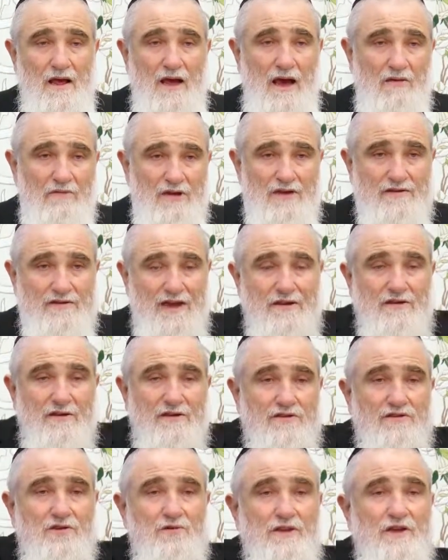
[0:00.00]
And we said they're
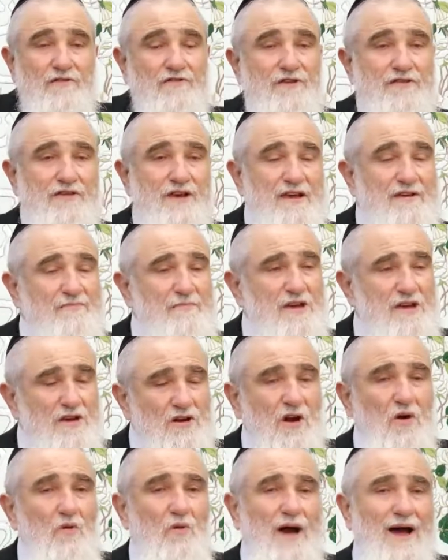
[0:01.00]
two different things, but you
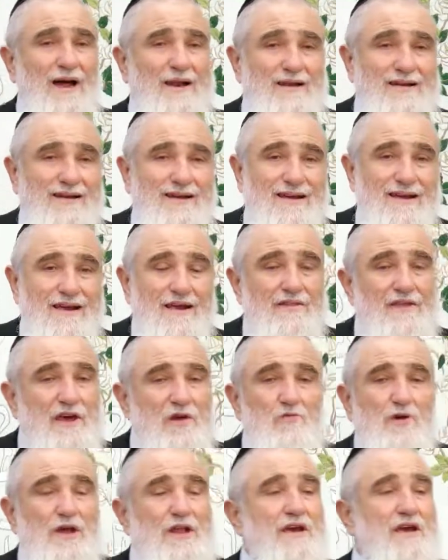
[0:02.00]
know what? They
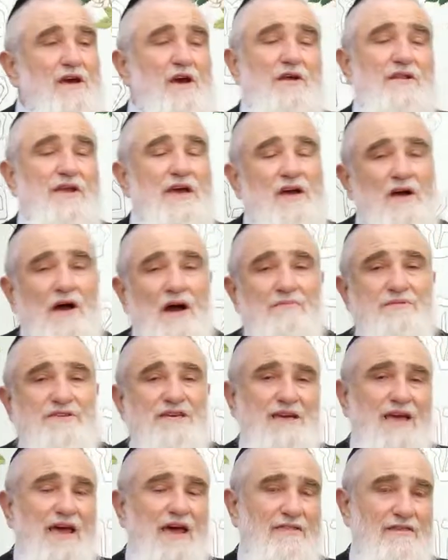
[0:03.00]
really co they come
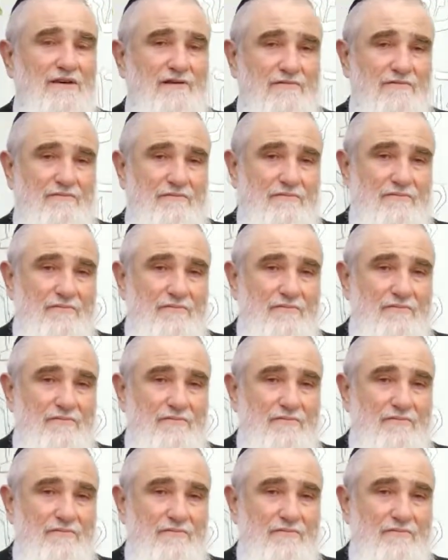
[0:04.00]
together.